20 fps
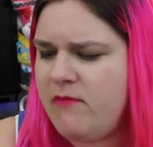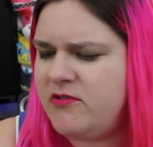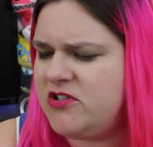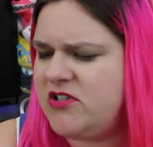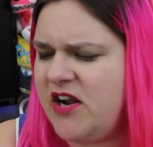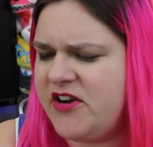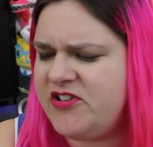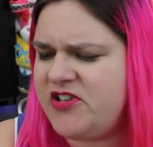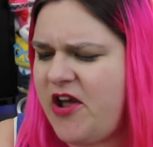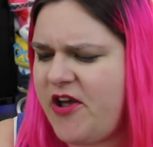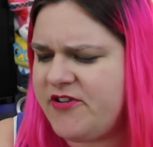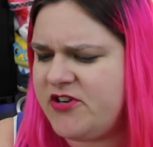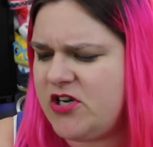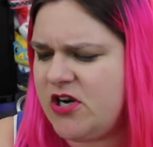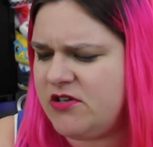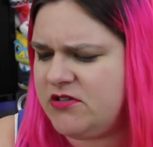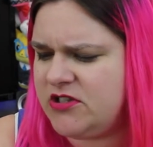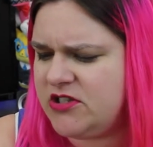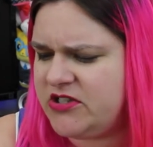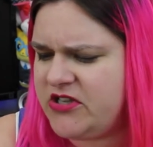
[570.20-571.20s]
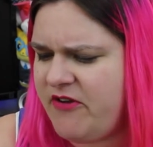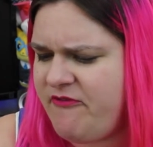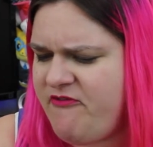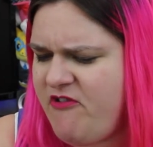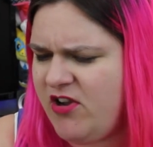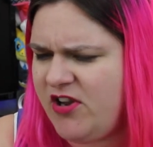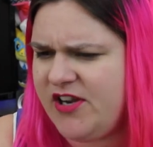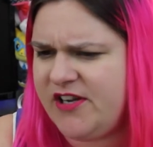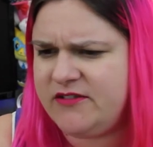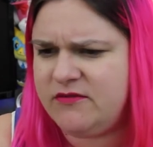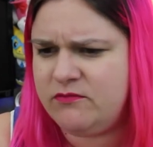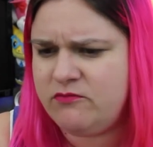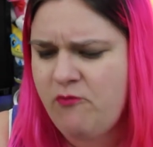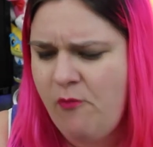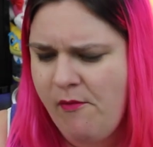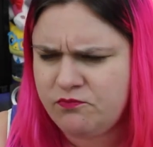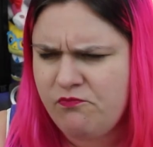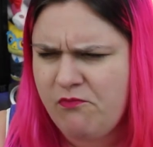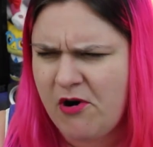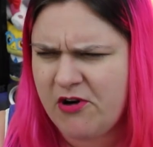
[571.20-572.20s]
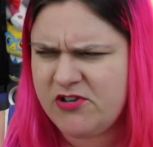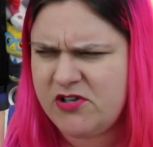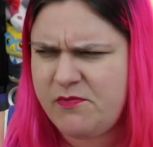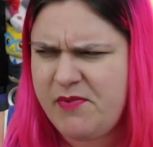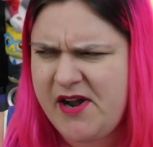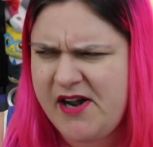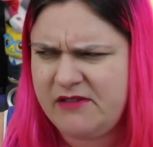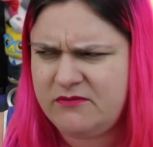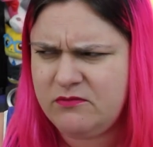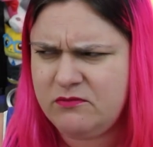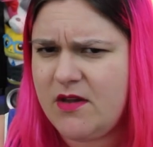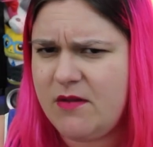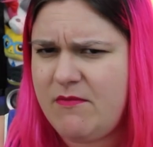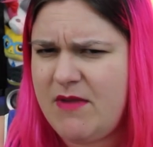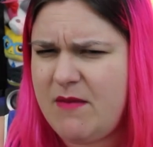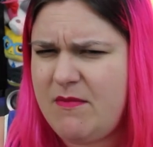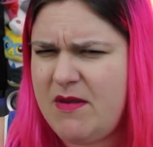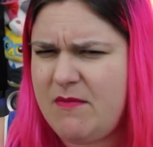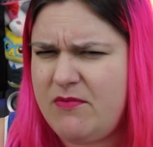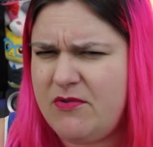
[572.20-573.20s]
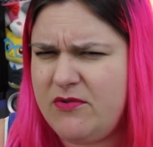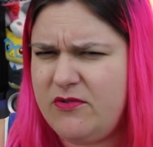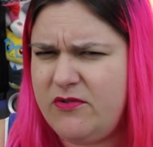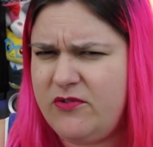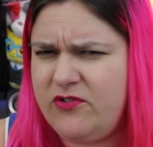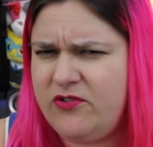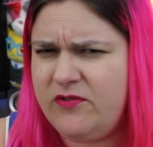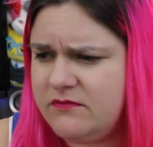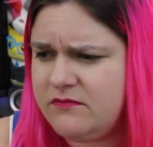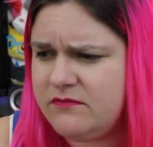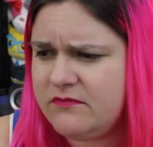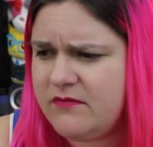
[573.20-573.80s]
It's not solid chocolate, it's a filling. Marzipan? Maybe booze?